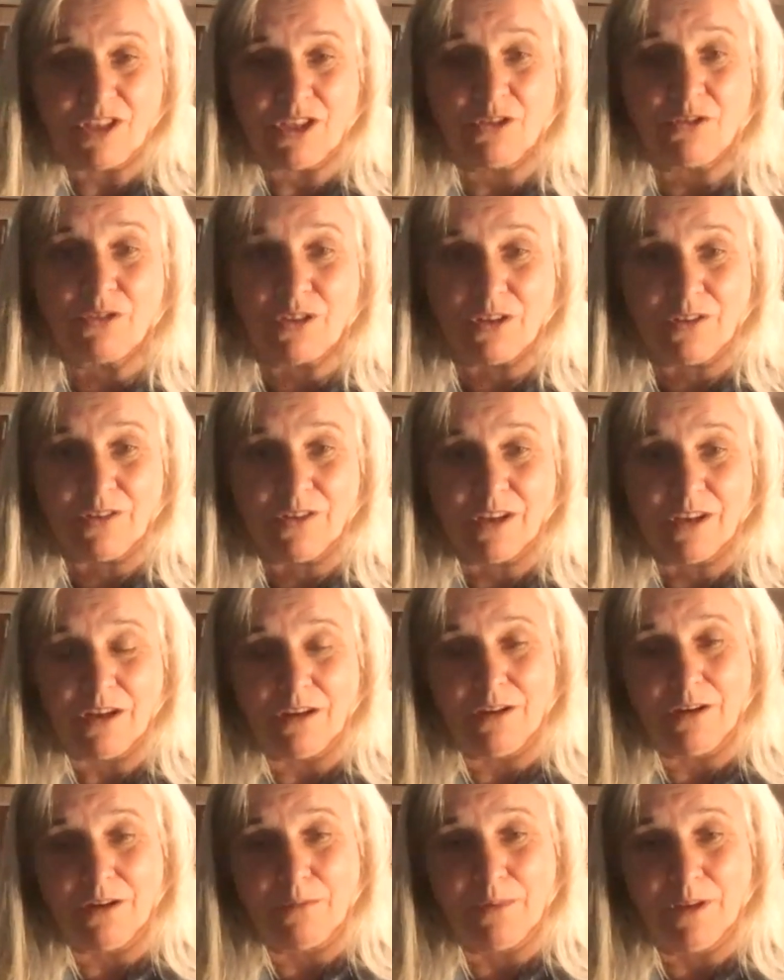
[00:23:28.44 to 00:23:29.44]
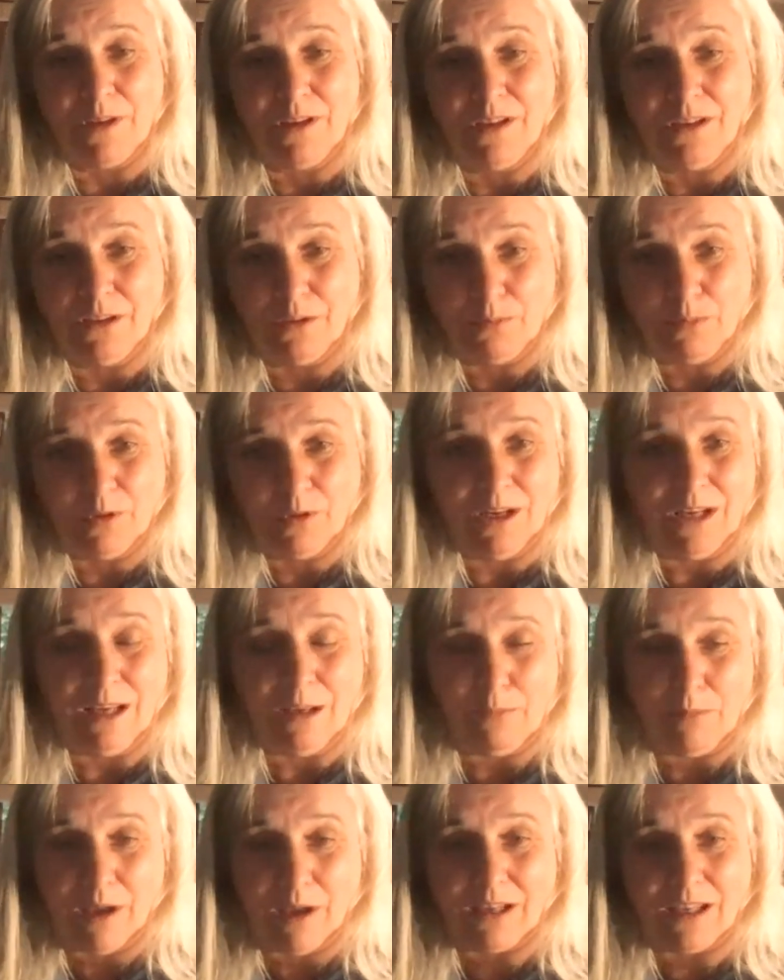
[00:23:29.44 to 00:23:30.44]
got the carbon, you're putting
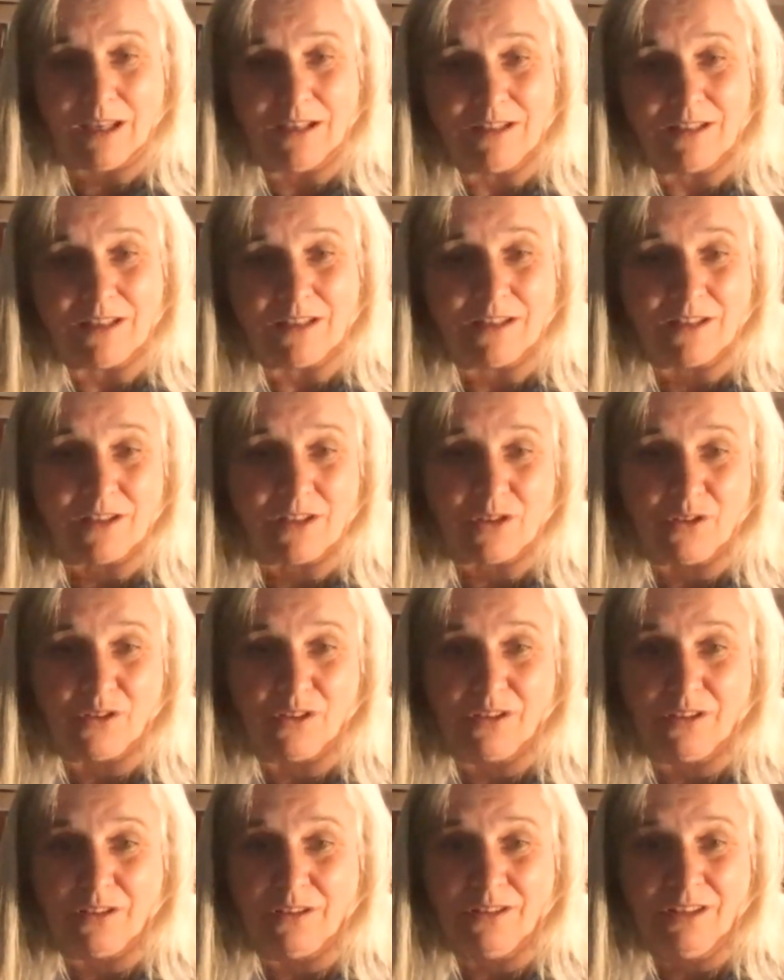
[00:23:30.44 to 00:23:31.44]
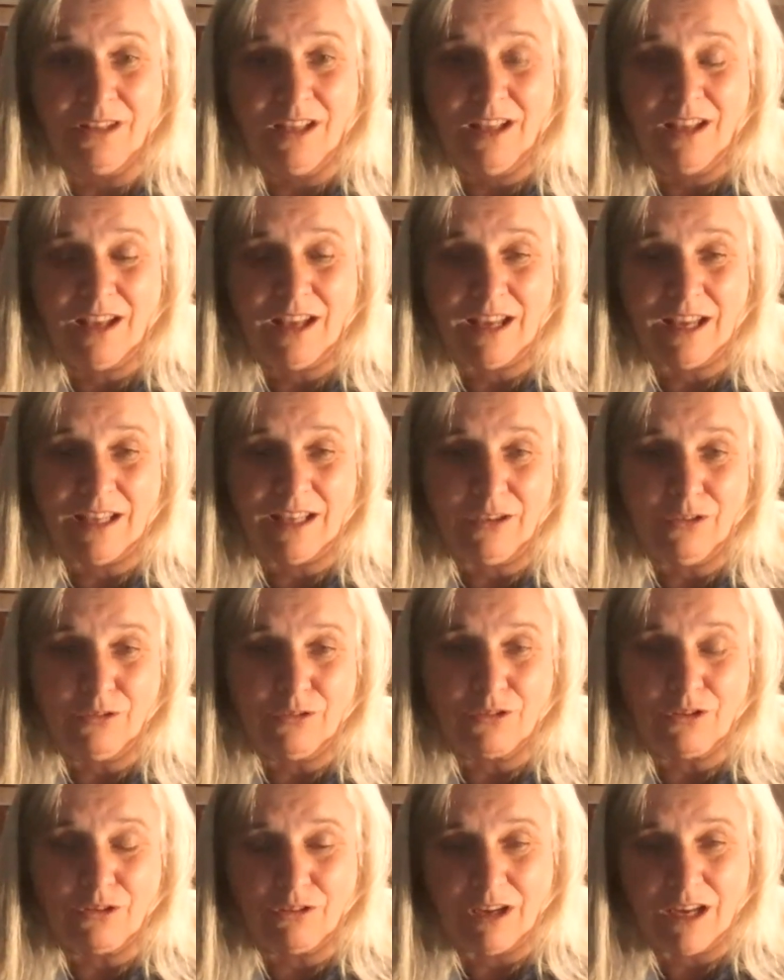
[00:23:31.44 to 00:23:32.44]
it back into the soil, and you're
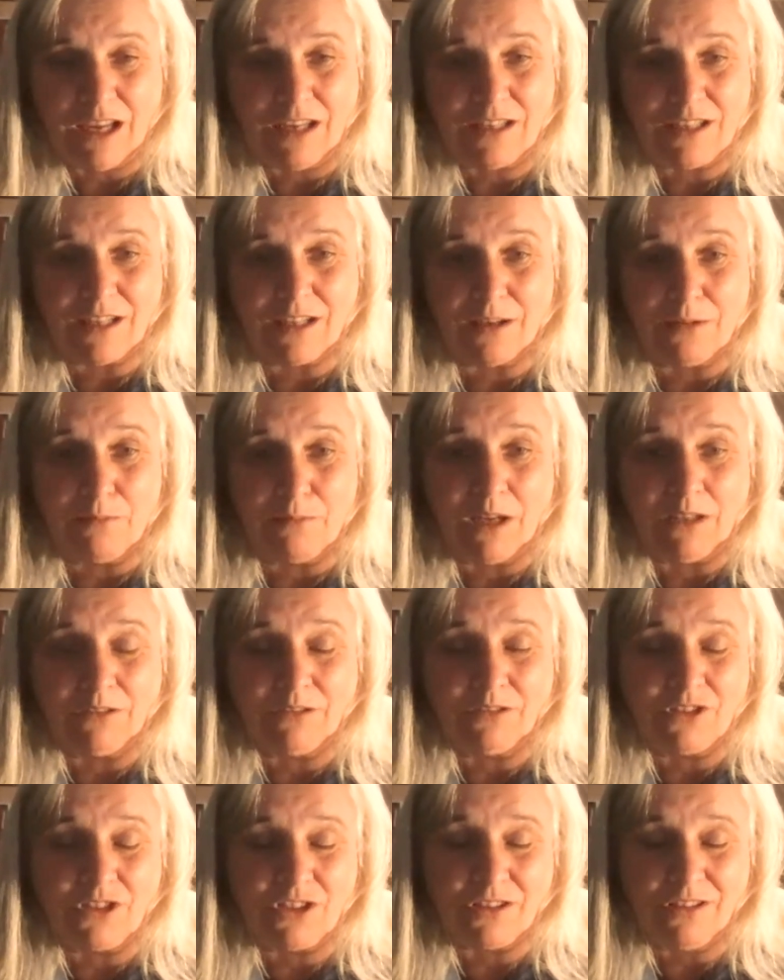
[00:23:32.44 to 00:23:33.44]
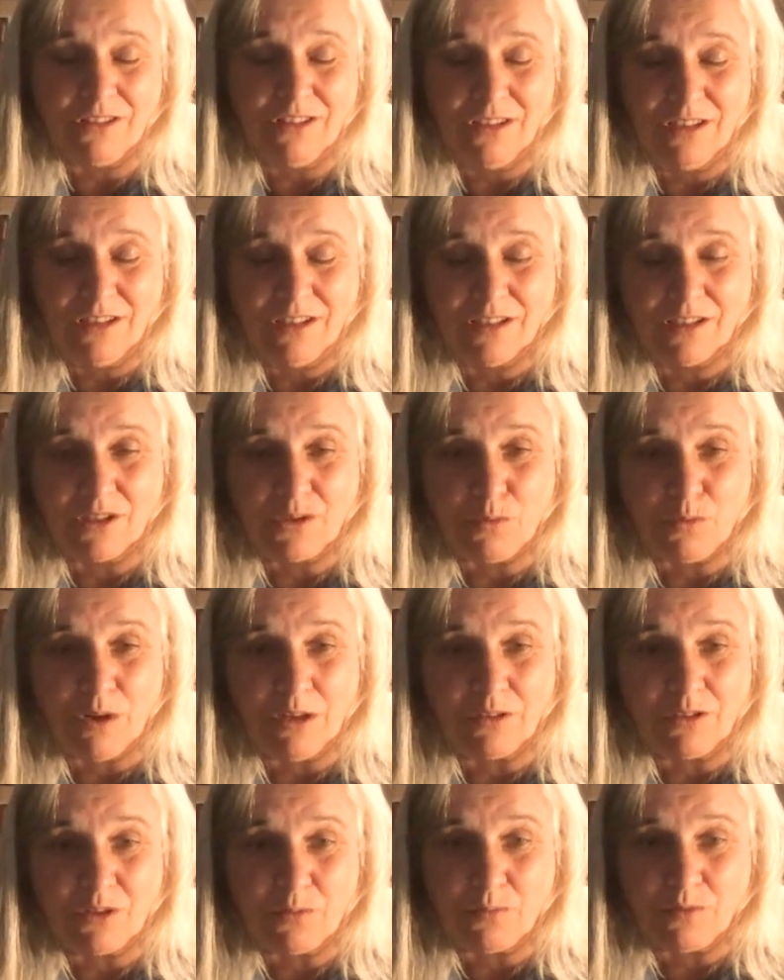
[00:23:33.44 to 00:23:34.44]
creating a mulch as
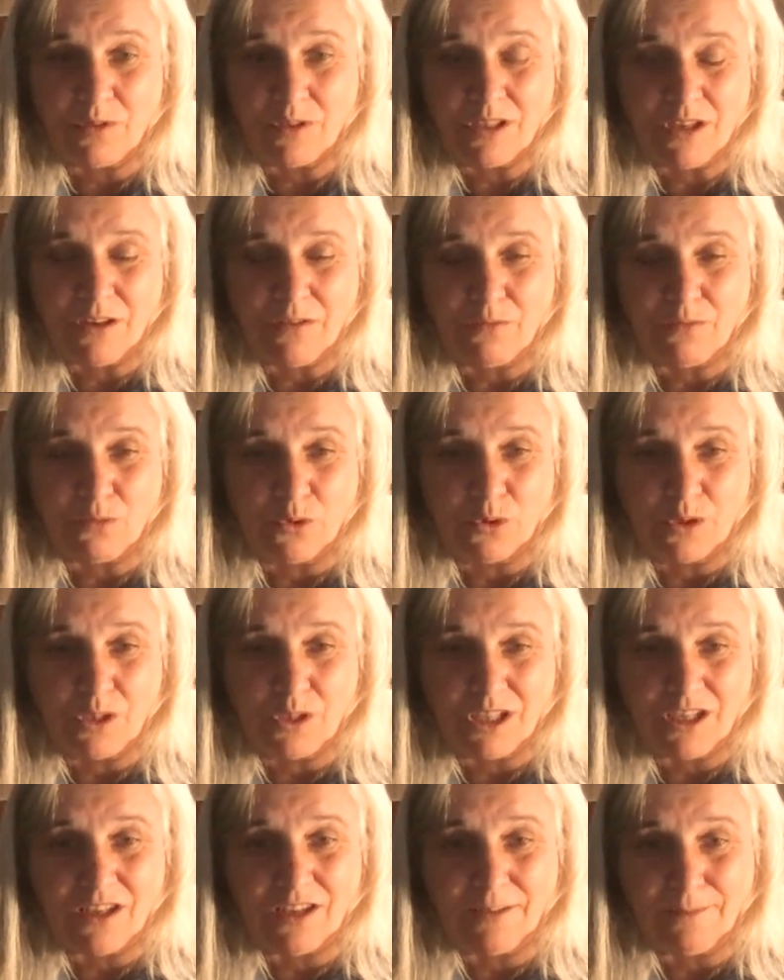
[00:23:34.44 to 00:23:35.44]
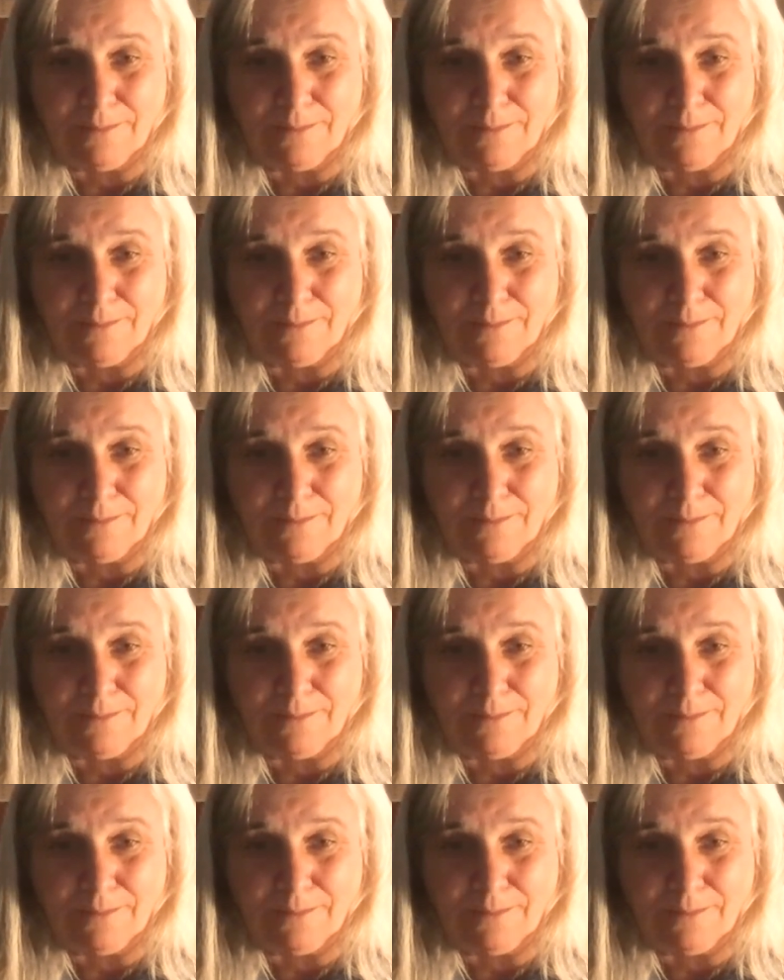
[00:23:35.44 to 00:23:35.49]
well to preserve water.